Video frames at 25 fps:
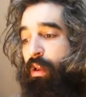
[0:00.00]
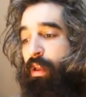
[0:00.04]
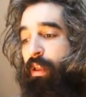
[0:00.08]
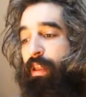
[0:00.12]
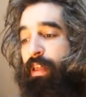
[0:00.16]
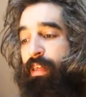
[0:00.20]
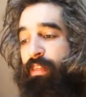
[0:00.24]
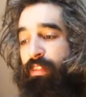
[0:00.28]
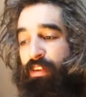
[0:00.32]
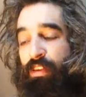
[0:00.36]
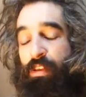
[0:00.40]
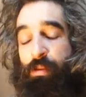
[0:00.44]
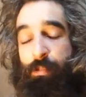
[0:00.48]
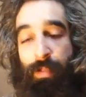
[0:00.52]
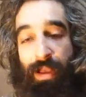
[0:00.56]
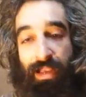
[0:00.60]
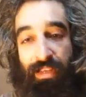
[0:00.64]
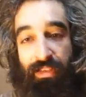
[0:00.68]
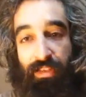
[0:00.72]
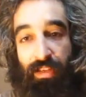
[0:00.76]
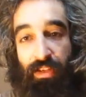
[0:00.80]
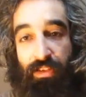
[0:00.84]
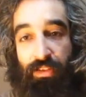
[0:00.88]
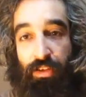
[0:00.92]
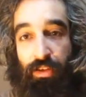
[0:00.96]
in the
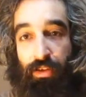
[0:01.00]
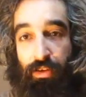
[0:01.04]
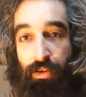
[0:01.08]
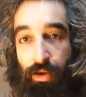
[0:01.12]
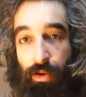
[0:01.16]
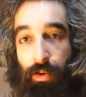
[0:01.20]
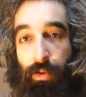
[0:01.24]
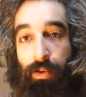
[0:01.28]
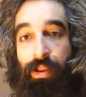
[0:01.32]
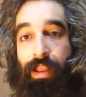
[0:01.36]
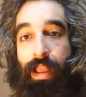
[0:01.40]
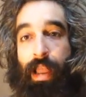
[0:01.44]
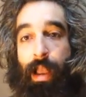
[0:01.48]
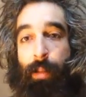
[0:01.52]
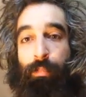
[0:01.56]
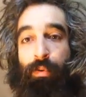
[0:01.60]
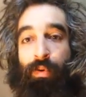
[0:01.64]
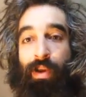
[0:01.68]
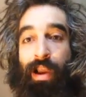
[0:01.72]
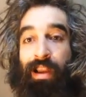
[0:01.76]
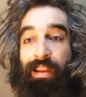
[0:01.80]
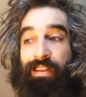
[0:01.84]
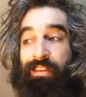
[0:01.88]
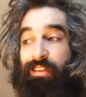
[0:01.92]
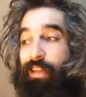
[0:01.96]
domestic security
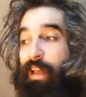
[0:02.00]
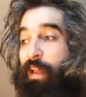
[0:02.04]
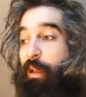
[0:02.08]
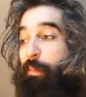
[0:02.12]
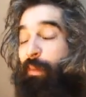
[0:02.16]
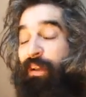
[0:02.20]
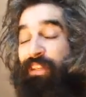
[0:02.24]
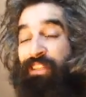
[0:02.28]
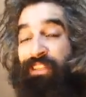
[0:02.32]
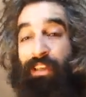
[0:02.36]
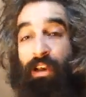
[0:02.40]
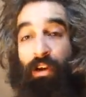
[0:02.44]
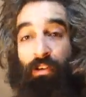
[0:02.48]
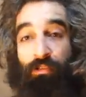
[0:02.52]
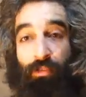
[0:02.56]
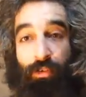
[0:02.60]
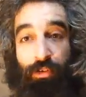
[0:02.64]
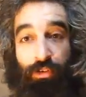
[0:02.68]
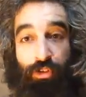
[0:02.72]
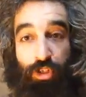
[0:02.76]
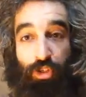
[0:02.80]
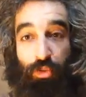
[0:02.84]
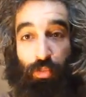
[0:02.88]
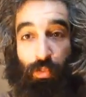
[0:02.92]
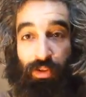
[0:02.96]
apparatus, like myself, who
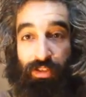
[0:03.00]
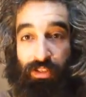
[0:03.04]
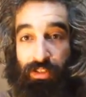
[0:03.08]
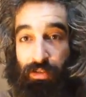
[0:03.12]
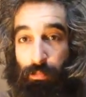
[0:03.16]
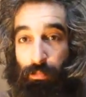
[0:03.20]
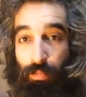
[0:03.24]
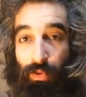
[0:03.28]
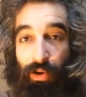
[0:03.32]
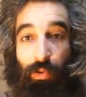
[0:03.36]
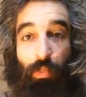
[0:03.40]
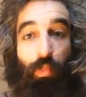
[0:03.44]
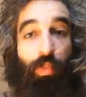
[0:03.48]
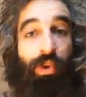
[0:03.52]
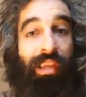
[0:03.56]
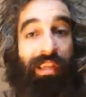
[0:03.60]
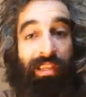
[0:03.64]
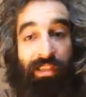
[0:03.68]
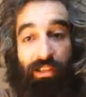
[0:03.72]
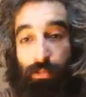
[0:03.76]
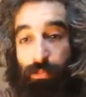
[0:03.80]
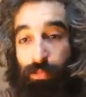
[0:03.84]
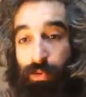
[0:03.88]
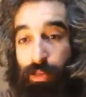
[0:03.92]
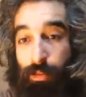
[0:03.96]
just wants to bring weed
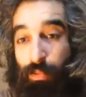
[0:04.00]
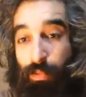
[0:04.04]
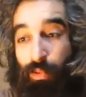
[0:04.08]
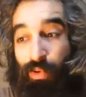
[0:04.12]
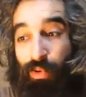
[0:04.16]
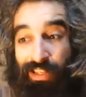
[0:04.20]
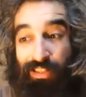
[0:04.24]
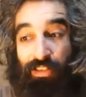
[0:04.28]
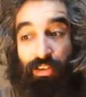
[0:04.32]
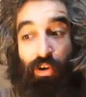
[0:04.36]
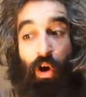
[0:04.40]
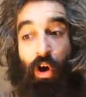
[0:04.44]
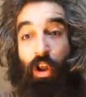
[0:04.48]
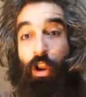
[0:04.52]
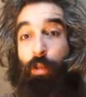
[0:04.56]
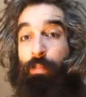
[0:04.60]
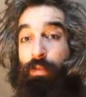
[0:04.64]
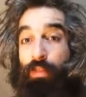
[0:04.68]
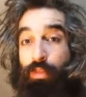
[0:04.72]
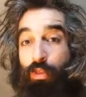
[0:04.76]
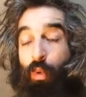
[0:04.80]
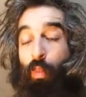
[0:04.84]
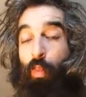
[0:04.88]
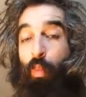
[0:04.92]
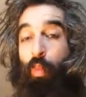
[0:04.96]
to people, who gets caught up
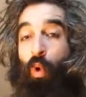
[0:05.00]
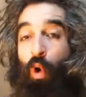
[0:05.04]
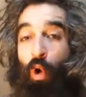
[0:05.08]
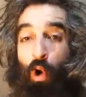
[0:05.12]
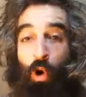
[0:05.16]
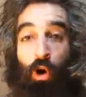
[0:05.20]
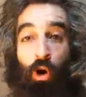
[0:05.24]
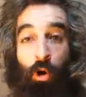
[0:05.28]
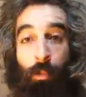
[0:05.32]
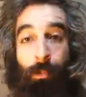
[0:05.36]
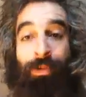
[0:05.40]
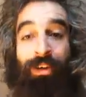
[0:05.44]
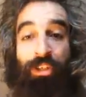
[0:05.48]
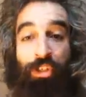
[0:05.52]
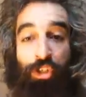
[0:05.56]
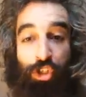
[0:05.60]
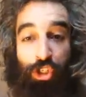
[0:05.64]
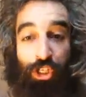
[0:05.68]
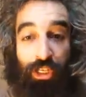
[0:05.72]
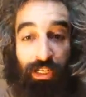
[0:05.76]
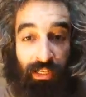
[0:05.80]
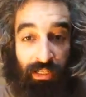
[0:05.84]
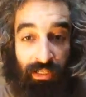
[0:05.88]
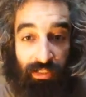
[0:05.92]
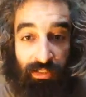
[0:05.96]
in the war
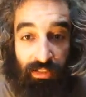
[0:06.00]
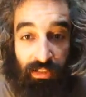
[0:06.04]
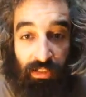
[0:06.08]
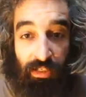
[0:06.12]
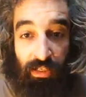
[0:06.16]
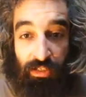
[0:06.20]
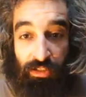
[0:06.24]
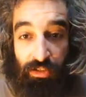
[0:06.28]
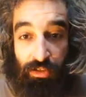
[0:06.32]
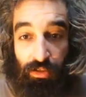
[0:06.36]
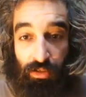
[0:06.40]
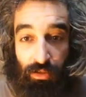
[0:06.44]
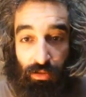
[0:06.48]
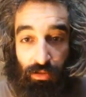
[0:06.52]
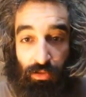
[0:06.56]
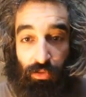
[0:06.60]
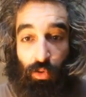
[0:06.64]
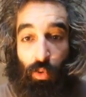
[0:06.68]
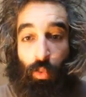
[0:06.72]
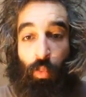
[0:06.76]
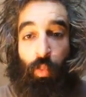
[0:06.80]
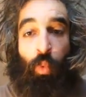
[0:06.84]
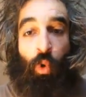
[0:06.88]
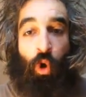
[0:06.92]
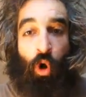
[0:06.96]
machine, sister. The
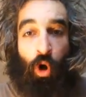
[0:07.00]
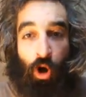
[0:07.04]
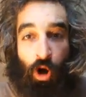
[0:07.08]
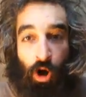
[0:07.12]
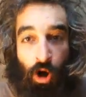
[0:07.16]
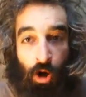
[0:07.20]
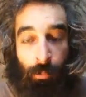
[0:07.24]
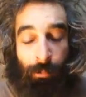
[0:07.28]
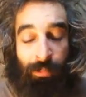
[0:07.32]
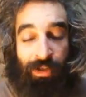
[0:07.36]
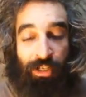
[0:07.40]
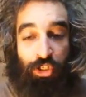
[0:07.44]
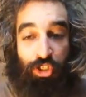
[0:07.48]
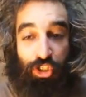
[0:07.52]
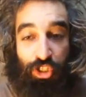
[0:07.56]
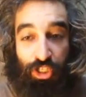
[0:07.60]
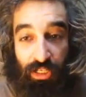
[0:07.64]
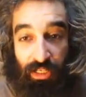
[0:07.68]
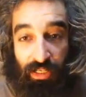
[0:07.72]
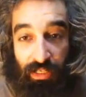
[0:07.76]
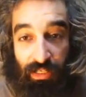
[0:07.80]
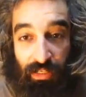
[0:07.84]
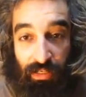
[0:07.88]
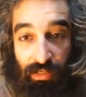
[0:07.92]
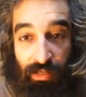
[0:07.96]
war
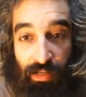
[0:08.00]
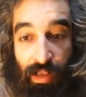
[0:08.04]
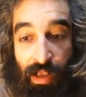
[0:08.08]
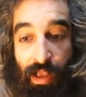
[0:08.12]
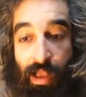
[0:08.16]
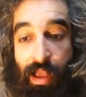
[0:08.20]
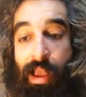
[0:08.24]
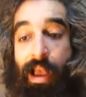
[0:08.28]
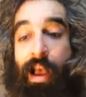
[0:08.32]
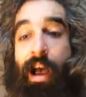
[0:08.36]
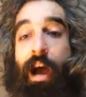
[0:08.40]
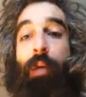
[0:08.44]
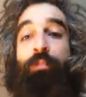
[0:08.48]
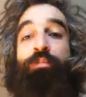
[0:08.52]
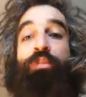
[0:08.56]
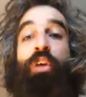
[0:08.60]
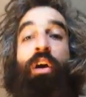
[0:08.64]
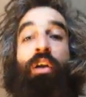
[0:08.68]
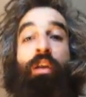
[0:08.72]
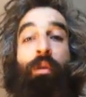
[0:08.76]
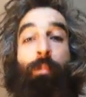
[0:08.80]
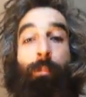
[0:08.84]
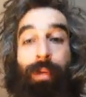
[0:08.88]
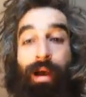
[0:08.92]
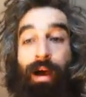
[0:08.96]
machine. I'm
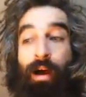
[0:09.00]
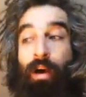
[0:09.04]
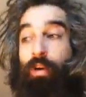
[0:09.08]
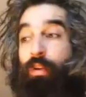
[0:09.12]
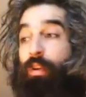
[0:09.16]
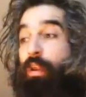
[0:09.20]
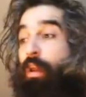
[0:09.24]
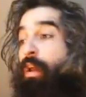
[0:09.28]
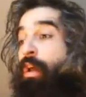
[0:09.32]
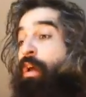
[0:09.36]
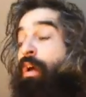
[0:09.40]
talking about